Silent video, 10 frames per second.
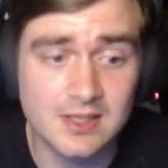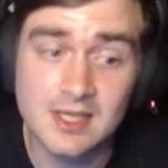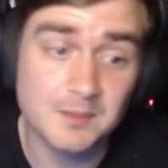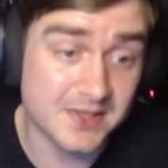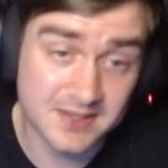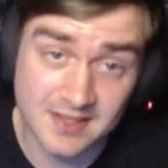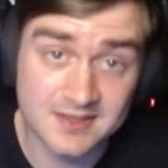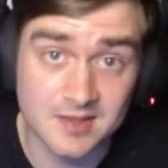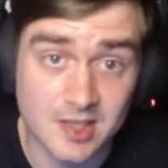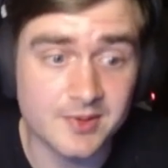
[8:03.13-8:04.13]
Best case
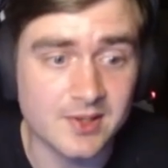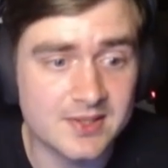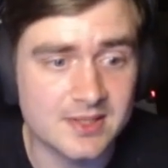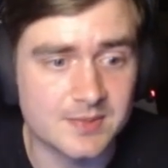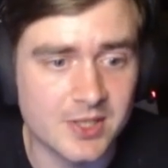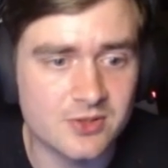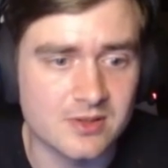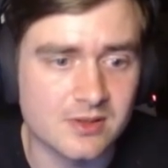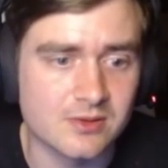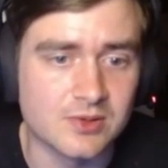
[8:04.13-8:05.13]
scenario is, as mentioned,
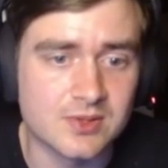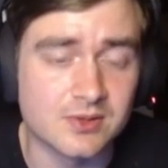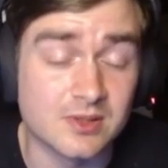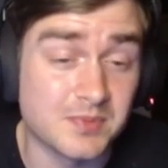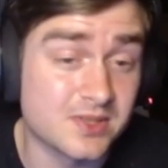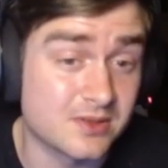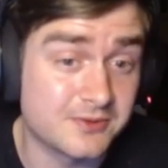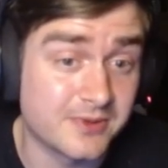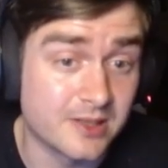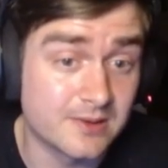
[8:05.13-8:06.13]
to use on the Beast of
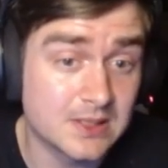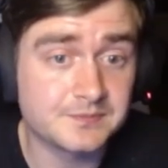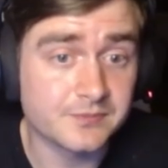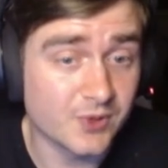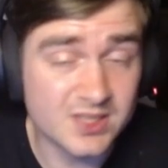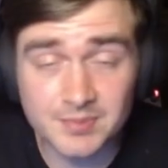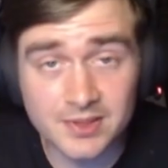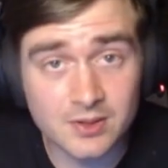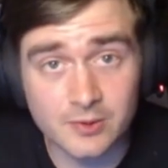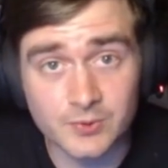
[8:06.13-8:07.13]
Fire. We're simply
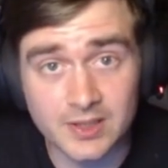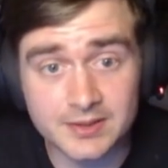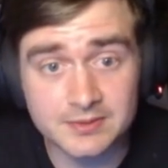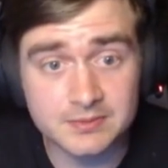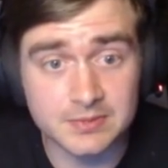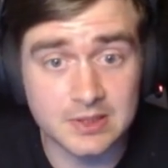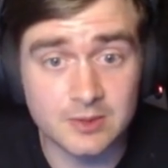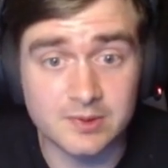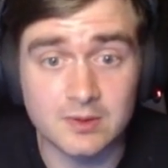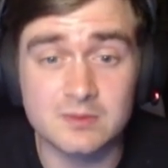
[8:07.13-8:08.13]
going wide.
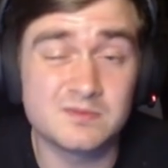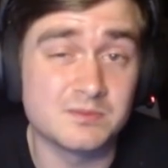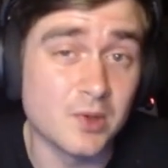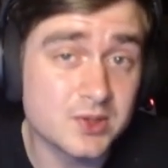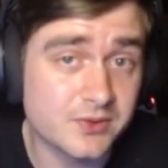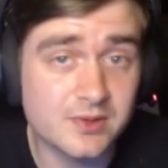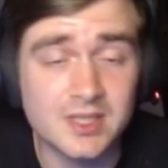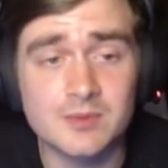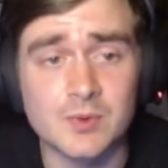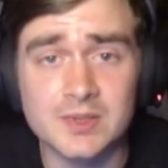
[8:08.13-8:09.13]
Yeah, most of the time
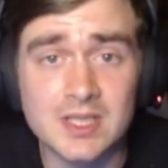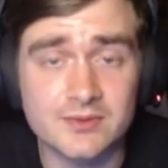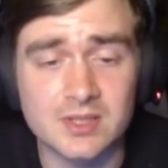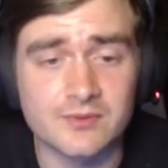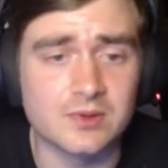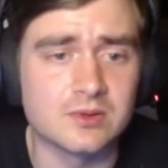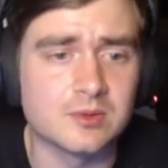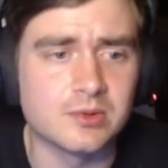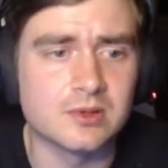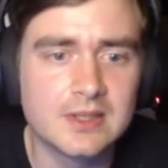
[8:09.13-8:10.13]
we will have something on the
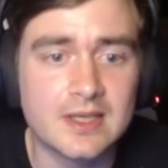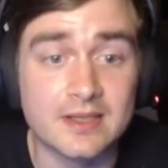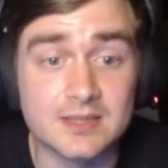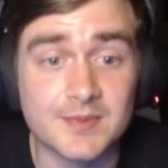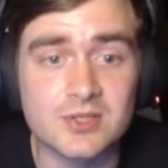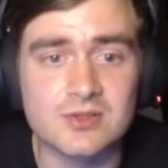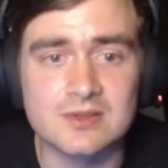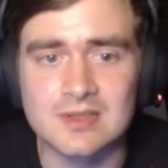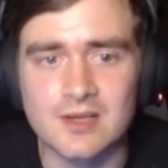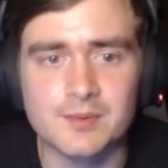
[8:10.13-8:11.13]
board, and as mentioned,
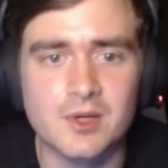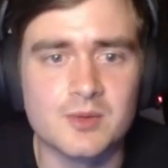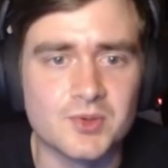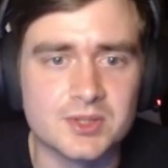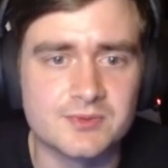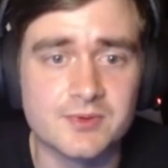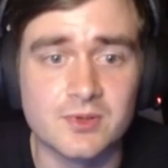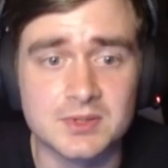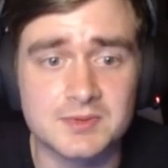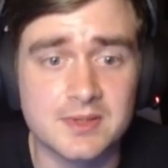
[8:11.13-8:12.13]
another combo is with
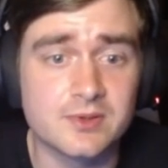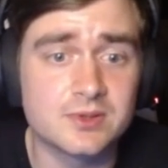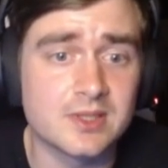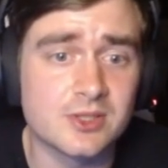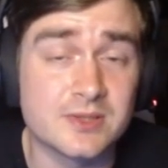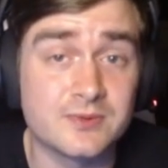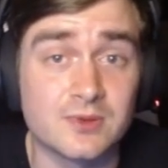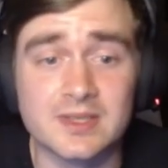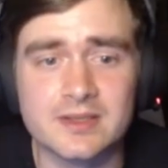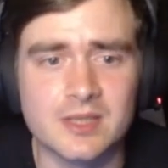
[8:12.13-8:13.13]
Khorne's Favor and 10 energy for an
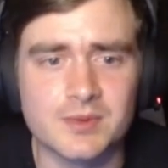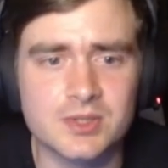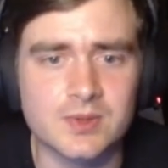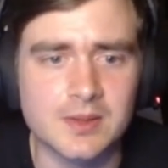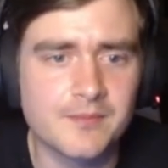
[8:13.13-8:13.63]
8 damage swing.